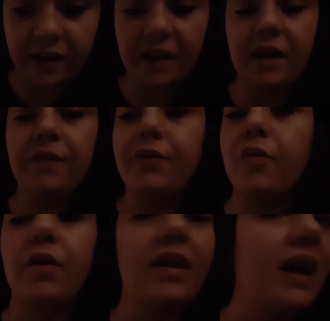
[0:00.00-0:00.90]
And if you
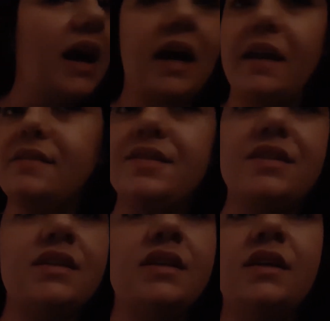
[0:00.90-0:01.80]
are not
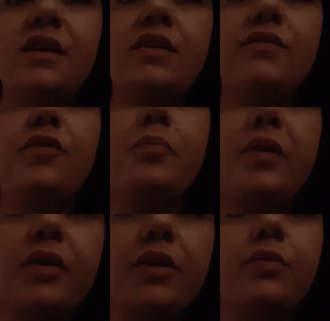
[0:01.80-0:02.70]

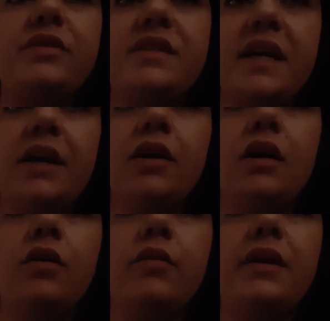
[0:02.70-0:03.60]
familiar with
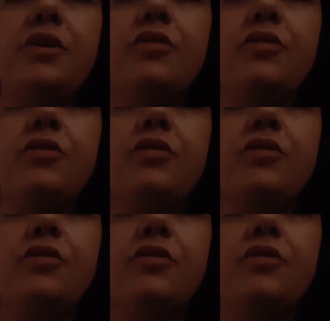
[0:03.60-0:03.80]
tarot and you're